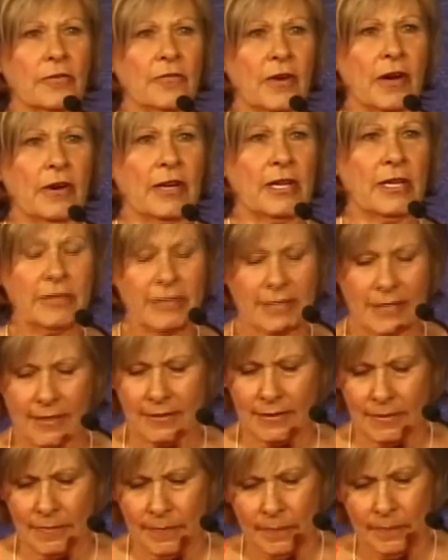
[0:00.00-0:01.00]
Ferry
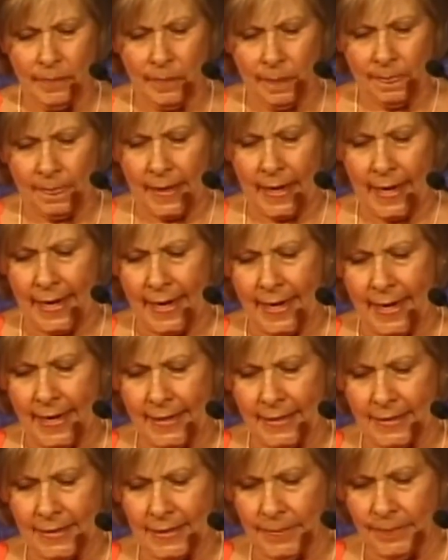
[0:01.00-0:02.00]
uses.
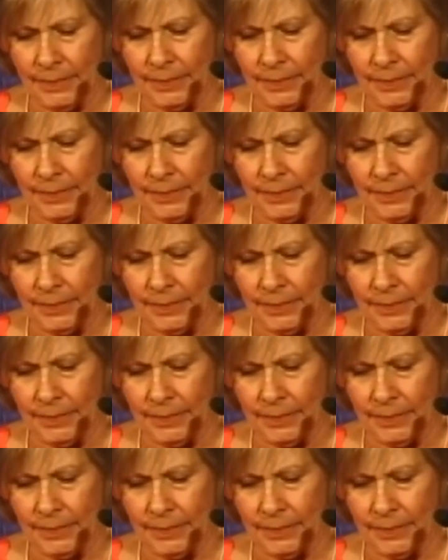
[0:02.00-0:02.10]
And